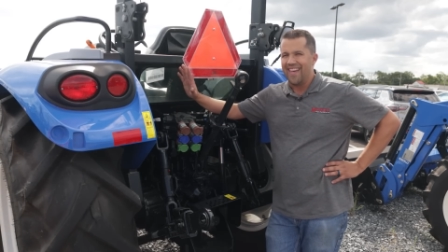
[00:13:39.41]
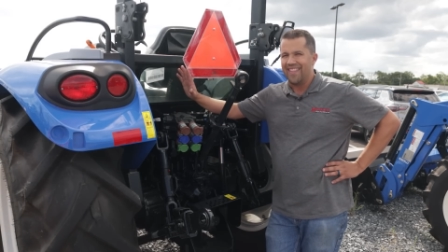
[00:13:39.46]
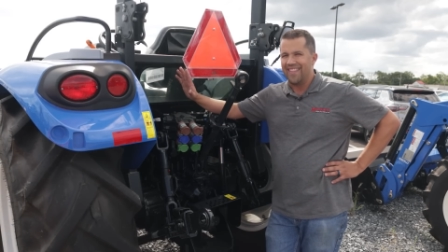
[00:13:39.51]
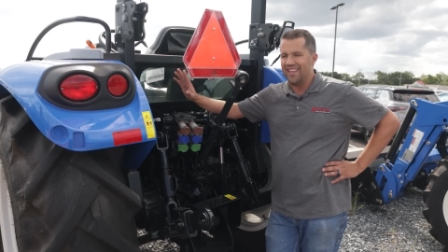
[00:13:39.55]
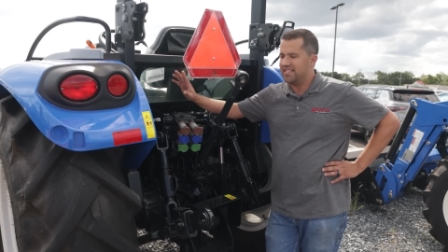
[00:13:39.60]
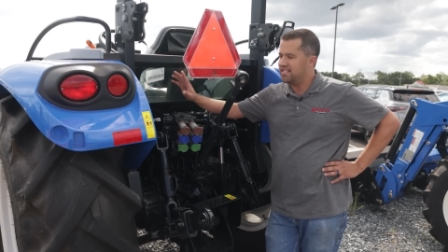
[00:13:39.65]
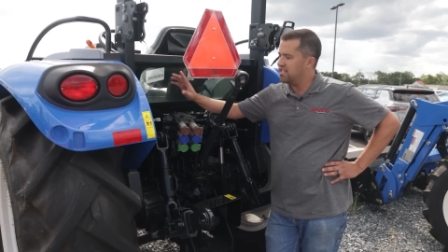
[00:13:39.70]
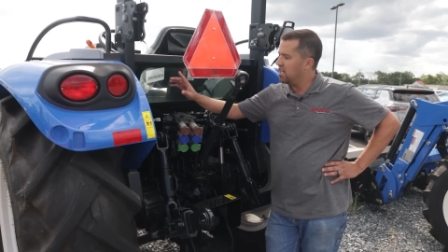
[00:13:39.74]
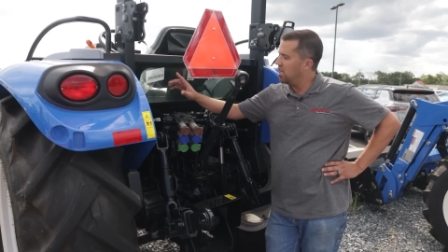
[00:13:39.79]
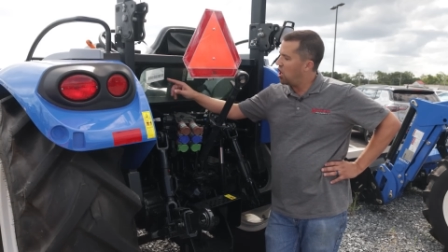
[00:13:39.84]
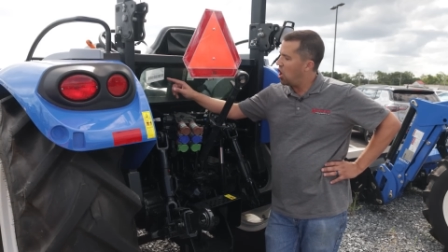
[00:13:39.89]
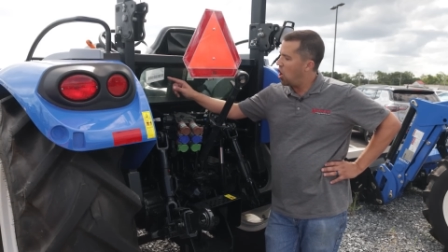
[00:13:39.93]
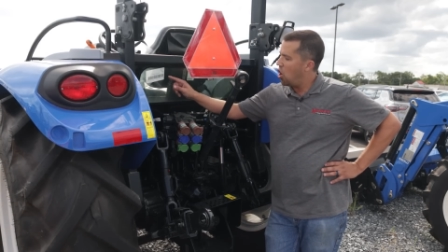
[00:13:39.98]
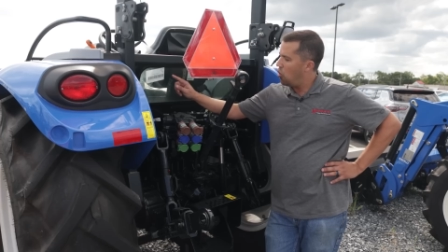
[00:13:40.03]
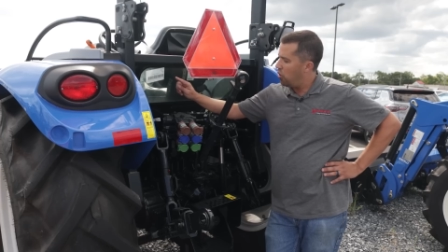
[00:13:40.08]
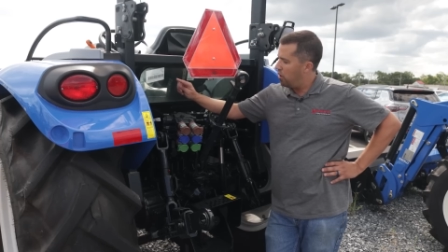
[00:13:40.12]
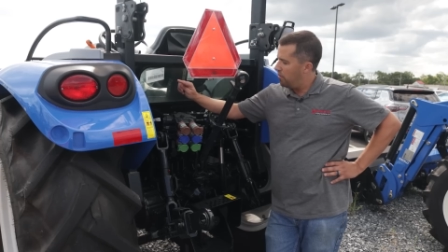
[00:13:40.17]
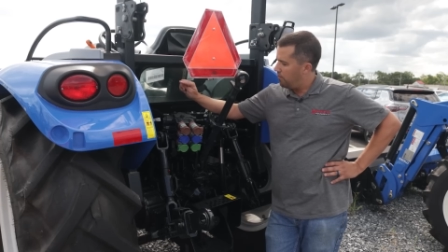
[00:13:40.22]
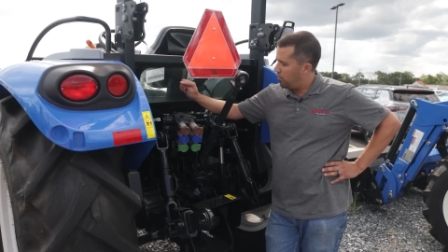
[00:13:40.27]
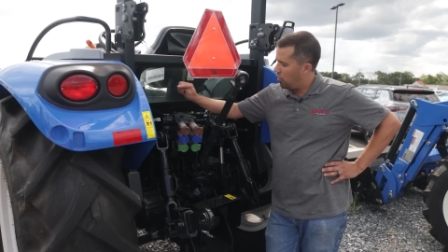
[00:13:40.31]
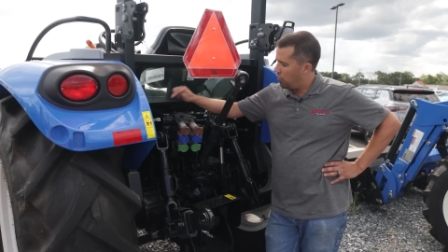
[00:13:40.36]
These can
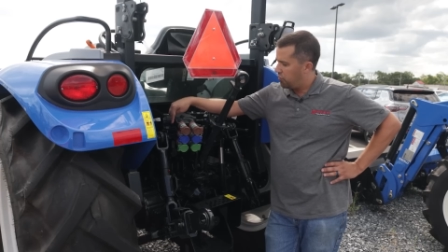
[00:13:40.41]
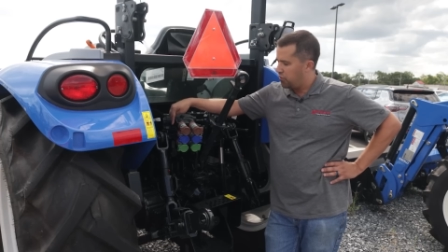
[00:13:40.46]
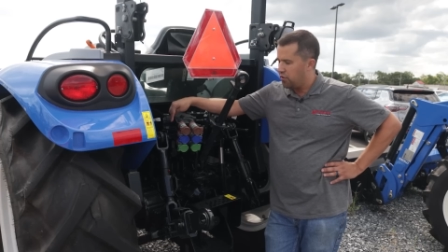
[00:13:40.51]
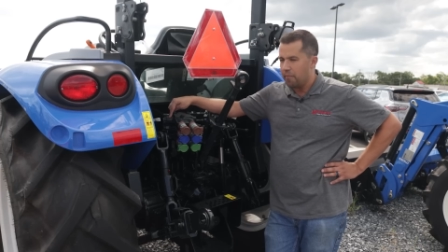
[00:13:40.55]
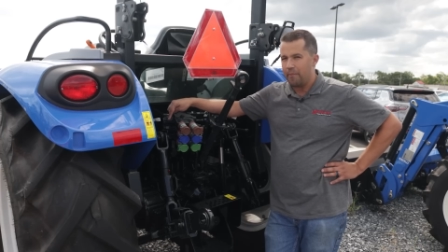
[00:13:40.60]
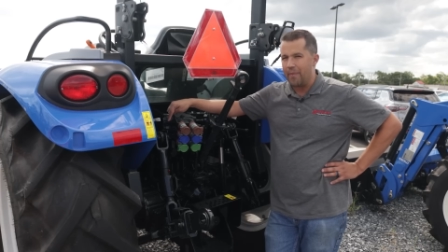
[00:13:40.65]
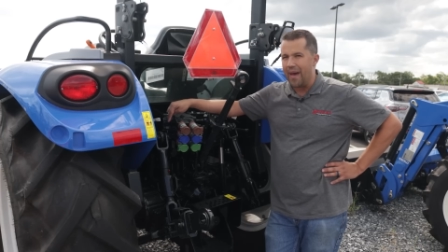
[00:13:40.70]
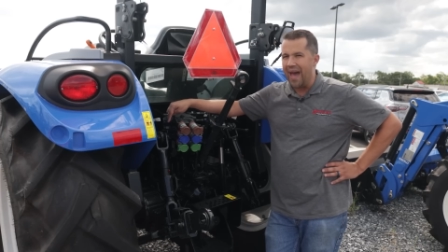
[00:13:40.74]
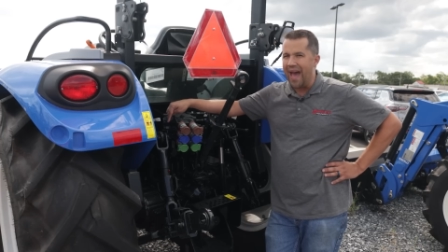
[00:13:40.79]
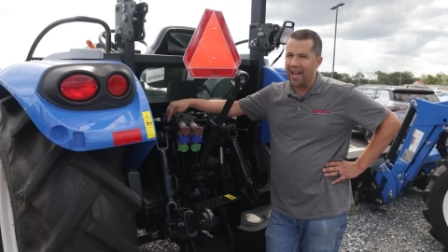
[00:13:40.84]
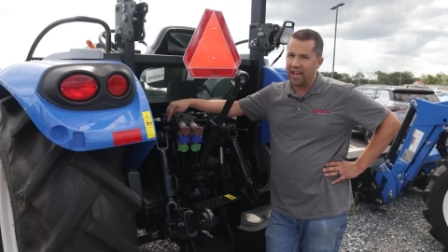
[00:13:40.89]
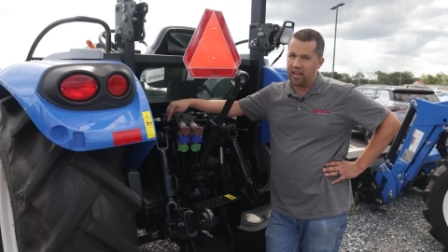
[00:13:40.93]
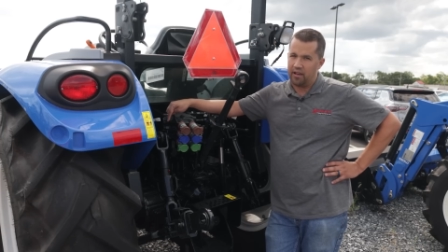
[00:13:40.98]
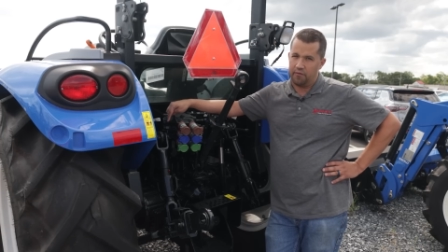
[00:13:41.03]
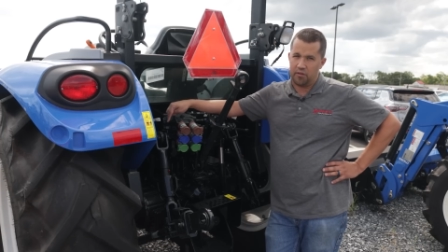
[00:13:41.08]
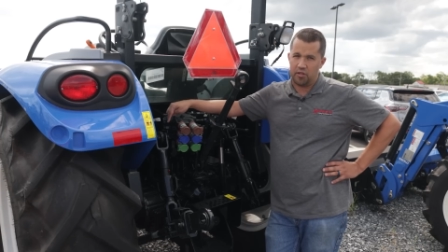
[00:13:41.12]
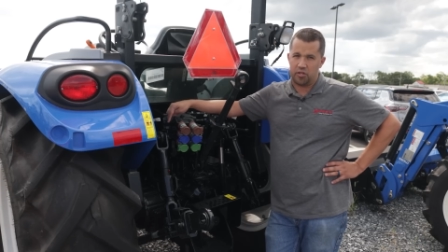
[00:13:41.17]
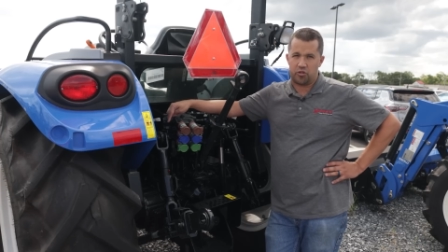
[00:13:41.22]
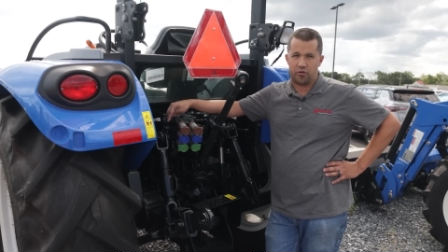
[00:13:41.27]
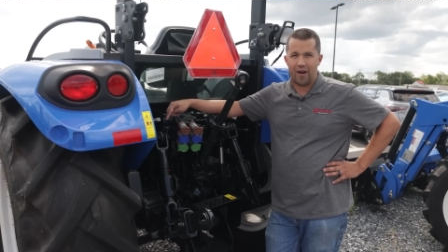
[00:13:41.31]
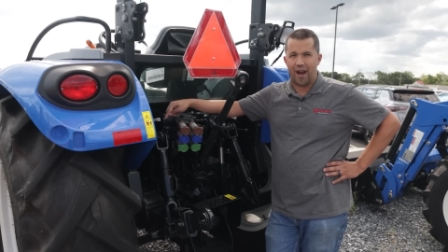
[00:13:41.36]
go on both the back
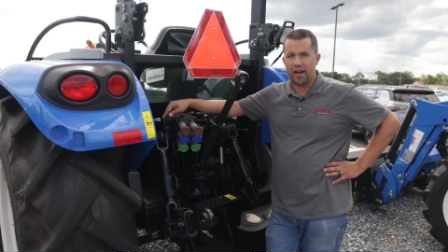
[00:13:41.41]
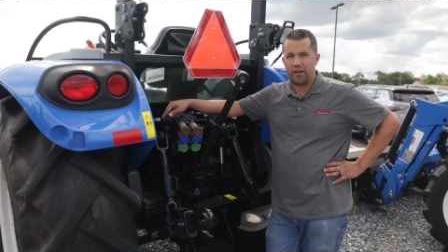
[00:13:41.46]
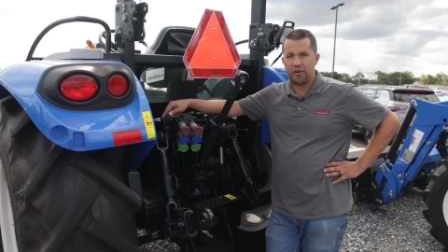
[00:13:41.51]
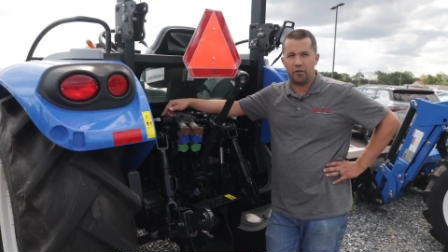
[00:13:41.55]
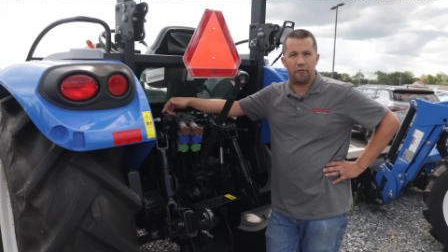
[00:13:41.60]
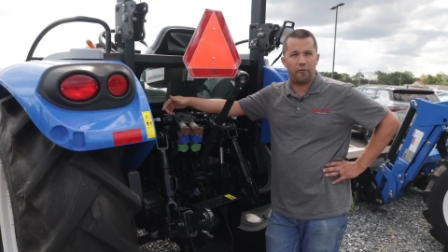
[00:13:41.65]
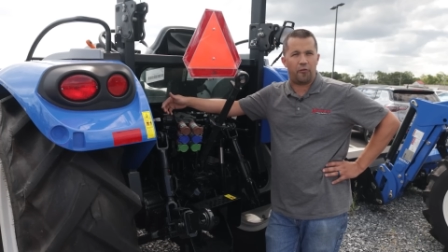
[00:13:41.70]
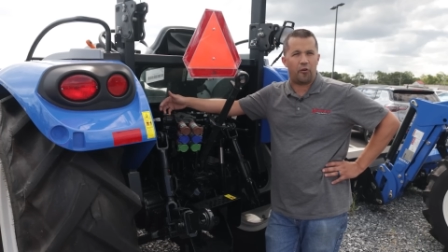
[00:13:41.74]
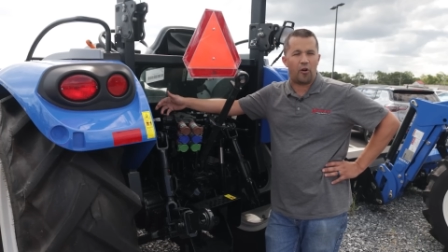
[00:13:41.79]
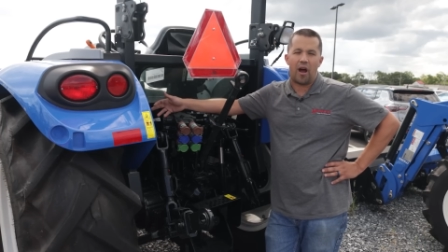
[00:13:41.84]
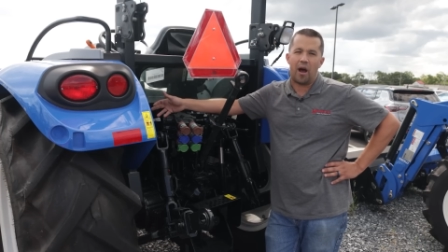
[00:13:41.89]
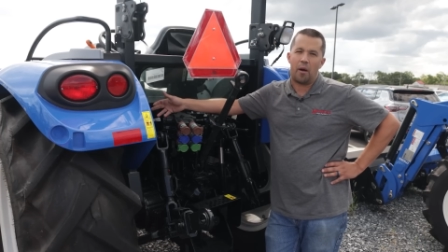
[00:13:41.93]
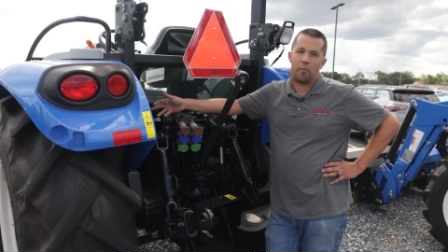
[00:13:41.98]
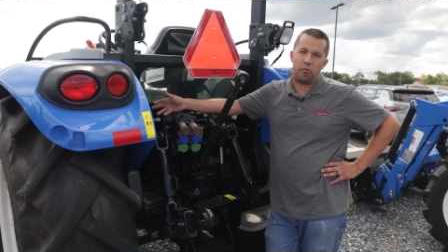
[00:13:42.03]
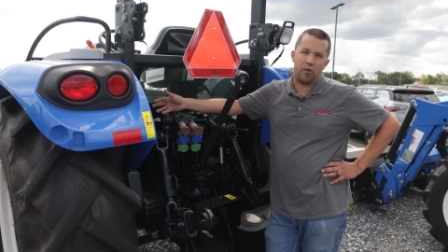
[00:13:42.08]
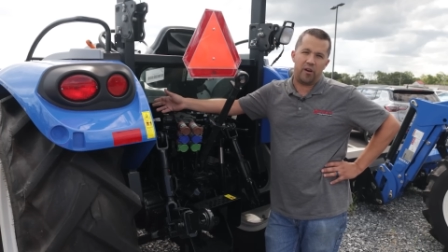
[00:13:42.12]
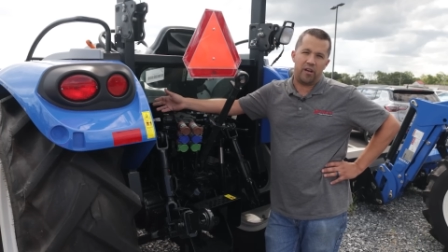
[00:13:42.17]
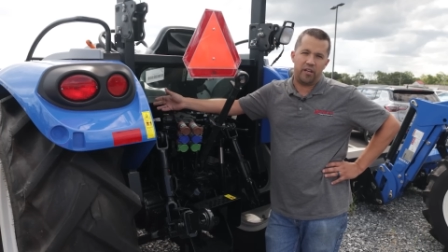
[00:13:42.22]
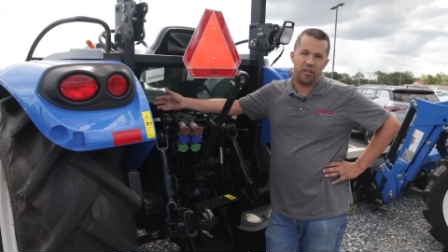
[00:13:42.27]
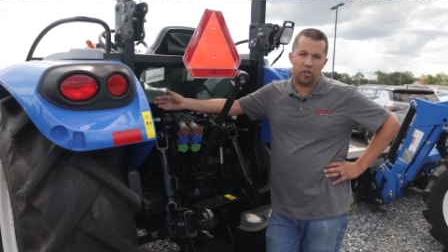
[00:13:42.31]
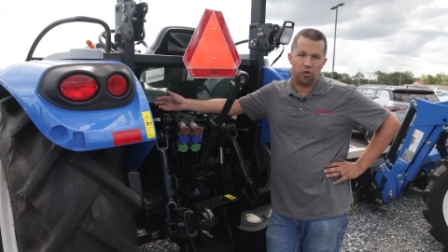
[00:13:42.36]
of the tractor for
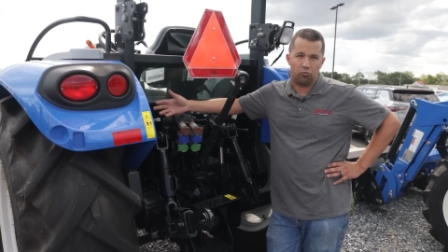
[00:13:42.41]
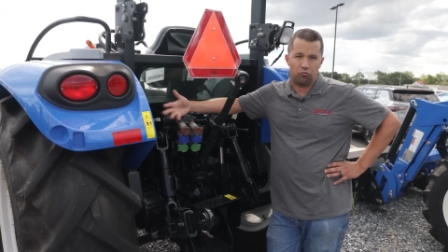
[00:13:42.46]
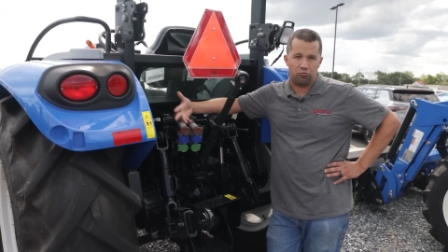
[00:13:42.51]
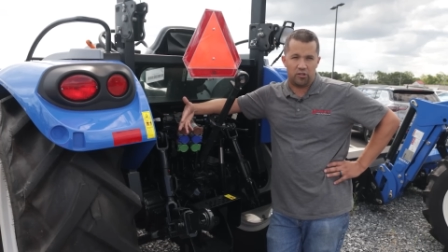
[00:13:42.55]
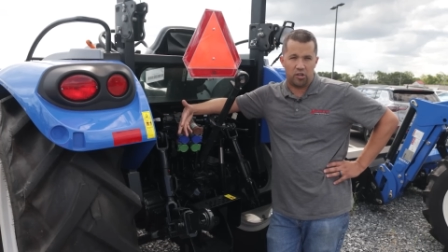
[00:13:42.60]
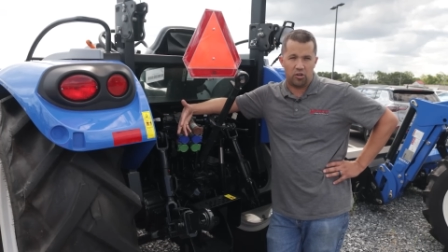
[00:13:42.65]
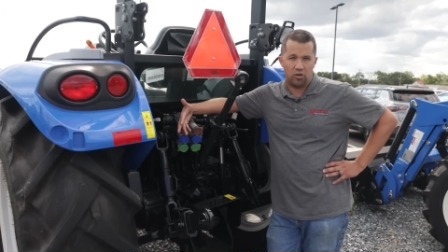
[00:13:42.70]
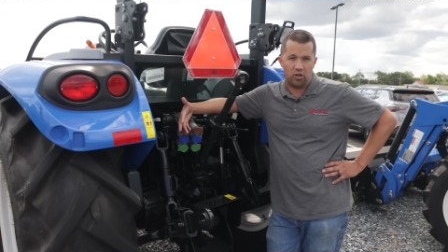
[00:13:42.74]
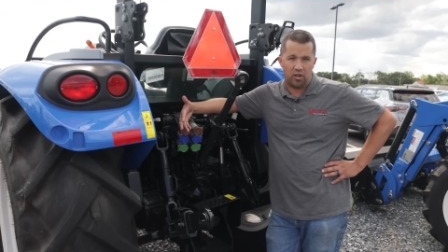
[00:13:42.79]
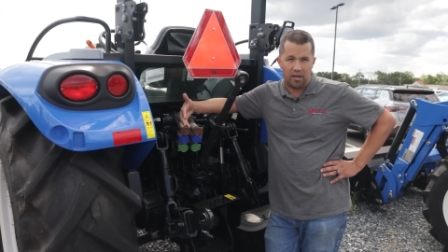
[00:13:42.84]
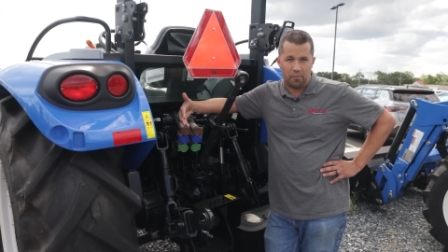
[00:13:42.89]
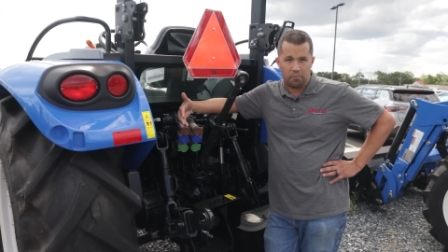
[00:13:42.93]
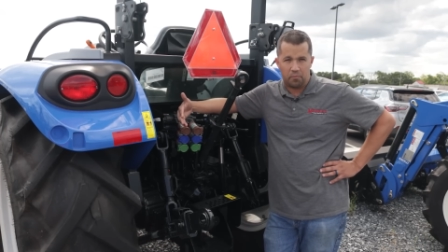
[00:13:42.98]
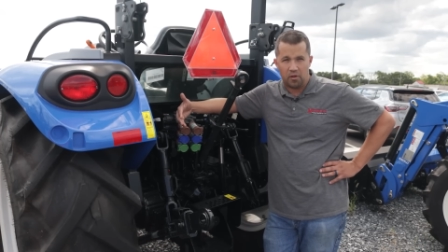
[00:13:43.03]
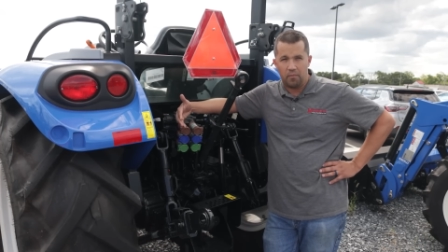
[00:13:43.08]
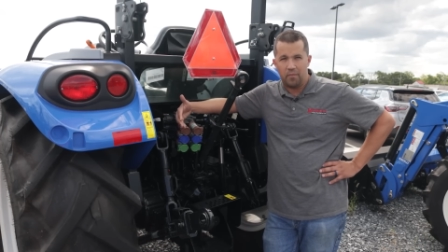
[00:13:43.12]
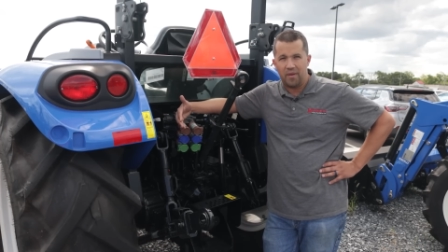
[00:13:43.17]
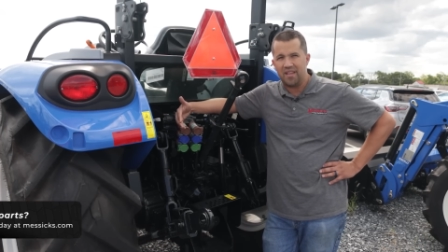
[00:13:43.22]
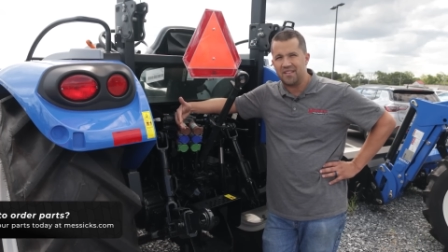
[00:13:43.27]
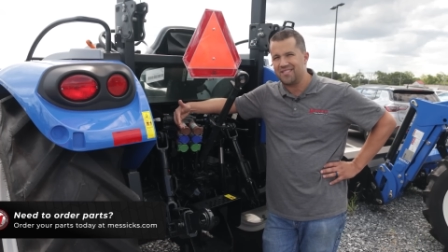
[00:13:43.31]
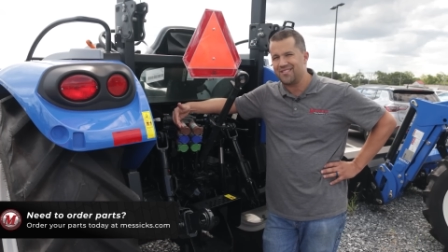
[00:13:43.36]
operating your rear
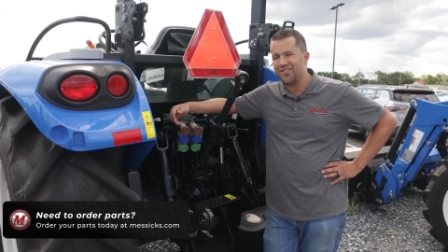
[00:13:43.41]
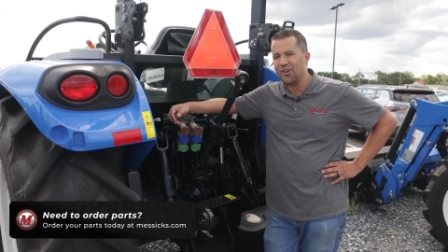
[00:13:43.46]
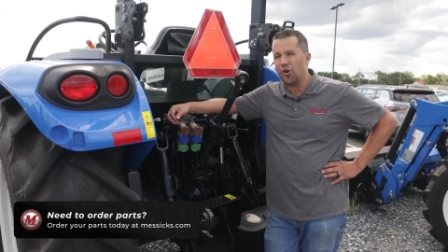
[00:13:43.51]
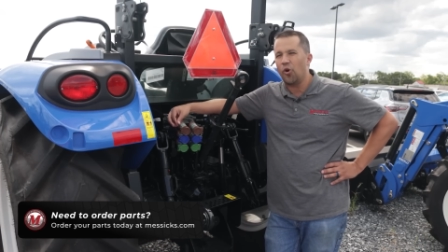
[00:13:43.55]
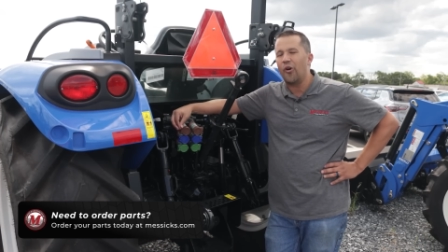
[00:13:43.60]
implements